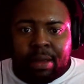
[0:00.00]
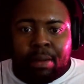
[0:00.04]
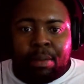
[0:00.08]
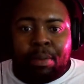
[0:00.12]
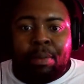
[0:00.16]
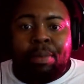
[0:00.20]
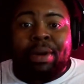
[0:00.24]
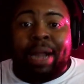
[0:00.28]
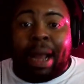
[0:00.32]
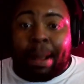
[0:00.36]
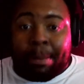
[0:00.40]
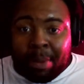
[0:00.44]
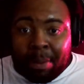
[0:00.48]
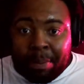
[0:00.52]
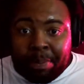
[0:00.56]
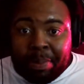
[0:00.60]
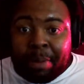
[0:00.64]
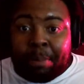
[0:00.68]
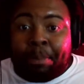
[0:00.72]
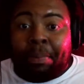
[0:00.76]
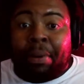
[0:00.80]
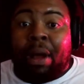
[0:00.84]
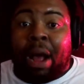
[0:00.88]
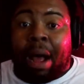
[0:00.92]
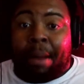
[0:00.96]
But I'm gonna be
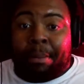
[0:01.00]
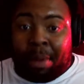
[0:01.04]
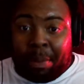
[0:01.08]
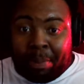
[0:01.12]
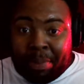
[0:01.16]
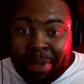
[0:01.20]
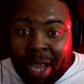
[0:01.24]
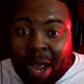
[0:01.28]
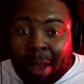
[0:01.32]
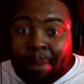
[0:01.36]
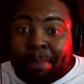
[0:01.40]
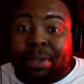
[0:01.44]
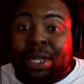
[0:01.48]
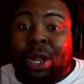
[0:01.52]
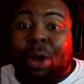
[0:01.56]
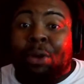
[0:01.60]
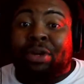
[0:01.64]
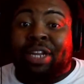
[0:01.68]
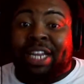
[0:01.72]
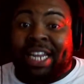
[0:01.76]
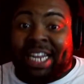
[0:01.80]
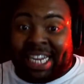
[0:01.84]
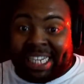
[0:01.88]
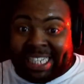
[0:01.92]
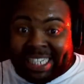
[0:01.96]
I'm gonna be
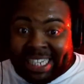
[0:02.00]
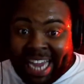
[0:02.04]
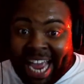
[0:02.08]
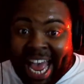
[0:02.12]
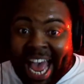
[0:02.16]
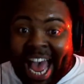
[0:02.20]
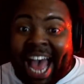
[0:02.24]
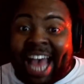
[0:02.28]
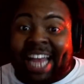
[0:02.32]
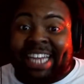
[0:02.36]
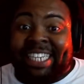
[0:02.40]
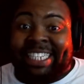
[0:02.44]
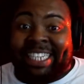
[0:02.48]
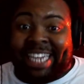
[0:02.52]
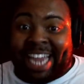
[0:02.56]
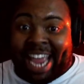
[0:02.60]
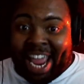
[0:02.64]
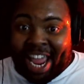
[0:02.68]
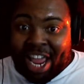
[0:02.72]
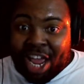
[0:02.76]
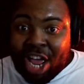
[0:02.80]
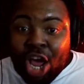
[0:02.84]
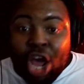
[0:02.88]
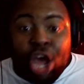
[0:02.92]
uploading this content.